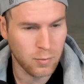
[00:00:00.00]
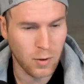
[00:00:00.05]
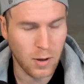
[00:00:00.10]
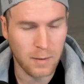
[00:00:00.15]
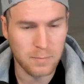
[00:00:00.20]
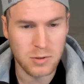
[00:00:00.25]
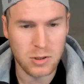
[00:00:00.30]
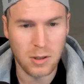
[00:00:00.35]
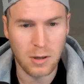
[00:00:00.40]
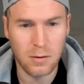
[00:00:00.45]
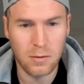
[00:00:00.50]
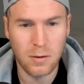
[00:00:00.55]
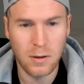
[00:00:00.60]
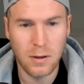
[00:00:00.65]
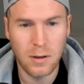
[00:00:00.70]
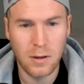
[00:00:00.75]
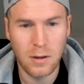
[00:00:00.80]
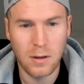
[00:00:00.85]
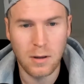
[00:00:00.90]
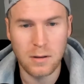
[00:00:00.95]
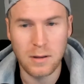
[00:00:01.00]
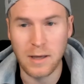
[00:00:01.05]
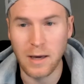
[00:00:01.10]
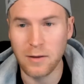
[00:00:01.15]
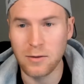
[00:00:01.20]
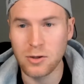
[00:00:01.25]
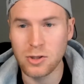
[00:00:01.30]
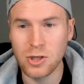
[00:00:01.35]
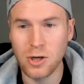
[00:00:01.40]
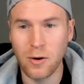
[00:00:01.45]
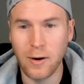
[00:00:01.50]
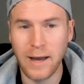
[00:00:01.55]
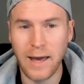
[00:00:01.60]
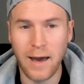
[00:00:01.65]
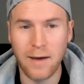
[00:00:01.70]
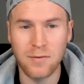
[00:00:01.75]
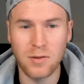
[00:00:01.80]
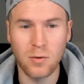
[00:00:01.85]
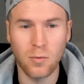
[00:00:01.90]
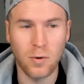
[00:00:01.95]
show. The other show I have
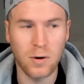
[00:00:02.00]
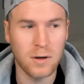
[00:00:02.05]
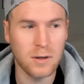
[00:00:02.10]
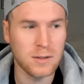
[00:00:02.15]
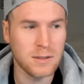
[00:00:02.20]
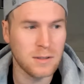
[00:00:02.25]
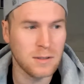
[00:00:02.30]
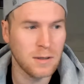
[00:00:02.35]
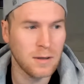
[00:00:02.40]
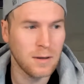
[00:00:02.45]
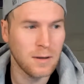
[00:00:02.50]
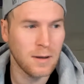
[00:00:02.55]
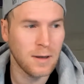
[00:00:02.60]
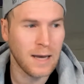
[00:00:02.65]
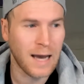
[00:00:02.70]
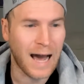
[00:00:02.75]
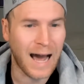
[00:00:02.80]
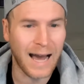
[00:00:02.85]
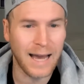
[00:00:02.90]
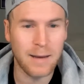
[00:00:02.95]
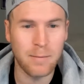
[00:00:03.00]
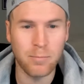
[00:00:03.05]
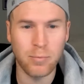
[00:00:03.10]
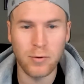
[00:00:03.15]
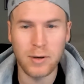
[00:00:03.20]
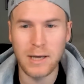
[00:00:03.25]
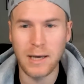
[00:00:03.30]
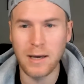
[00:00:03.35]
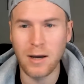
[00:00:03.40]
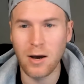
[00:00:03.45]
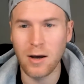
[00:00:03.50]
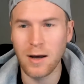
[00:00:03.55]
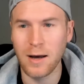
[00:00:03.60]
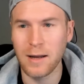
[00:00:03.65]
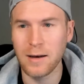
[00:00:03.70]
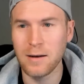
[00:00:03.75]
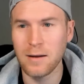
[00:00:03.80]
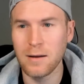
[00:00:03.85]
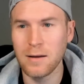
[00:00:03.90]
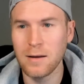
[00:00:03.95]
in the works, I am bringing
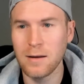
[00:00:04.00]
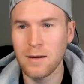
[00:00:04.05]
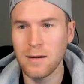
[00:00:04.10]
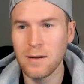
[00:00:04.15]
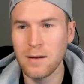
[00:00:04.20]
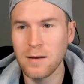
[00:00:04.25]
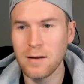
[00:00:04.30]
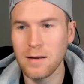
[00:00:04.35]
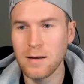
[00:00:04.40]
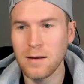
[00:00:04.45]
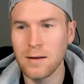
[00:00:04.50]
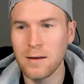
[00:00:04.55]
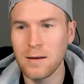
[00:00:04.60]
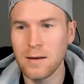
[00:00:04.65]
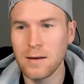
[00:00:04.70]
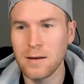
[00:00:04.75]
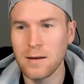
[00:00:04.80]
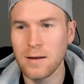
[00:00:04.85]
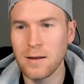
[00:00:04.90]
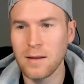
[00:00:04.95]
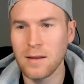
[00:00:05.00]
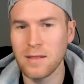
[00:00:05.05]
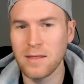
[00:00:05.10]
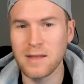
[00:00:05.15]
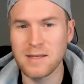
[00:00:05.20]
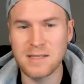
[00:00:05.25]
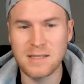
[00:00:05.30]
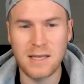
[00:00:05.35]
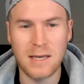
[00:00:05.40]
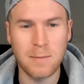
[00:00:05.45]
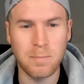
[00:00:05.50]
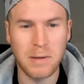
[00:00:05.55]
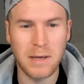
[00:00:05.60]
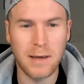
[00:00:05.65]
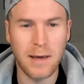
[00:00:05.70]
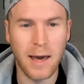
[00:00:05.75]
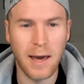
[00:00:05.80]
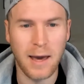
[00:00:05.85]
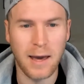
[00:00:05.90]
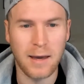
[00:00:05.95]
on the
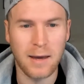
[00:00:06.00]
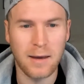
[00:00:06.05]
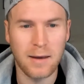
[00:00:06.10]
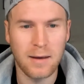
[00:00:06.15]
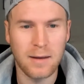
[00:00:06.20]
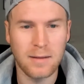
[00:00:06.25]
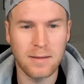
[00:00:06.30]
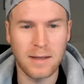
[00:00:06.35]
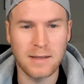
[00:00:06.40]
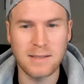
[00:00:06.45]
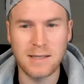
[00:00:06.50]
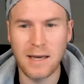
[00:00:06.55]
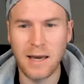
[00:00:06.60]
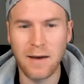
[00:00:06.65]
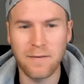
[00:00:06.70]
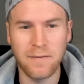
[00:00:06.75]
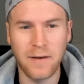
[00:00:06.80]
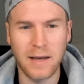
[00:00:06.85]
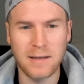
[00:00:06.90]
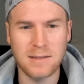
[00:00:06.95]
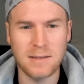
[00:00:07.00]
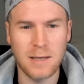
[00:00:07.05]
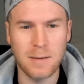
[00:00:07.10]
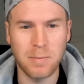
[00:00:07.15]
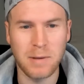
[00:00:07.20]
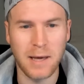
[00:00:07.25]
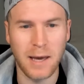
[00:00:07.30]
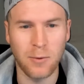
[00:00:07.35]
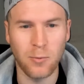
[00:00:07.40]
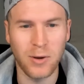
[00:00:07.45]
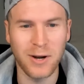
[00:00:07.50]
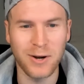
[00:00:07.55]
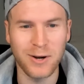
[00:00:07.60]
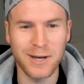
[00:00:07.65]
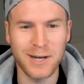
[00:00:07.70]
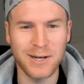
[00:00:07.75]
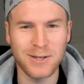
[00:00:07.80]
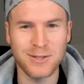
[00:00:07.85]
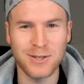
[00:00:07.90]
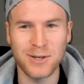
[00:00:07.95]
CPA, the DFS CPA. We are going
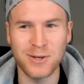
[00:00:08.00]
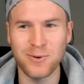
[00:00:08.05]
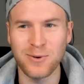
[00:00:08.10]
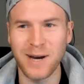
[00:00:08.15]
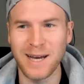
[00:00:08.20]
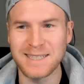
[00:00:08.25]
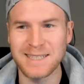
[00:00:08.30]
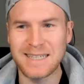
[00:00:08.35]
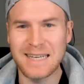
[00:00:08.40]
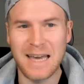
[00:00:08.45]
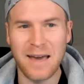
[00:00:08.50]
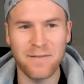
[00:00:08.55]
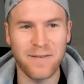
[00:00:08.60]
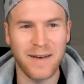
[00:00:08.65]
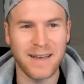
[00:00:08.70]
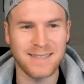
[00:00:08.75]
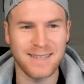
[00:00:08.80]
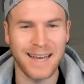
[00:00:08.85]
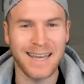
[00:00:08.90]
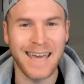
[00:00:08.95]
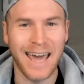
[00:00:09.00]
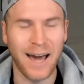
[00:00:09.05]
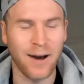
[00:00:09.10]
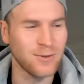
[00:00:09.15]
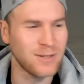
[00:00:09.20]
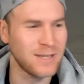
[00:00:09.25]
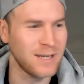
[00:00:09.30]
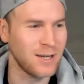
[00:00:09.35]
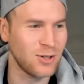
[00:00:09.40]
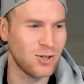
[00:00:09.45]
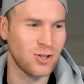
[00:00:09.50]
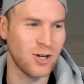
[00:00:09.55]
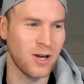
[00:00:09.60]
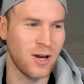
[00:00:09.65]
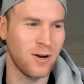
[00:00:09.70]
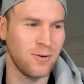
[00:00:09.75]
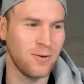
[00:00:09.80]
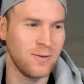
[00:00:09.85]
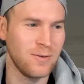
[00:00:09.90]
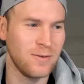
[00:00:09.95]
to do a DFS accounting show.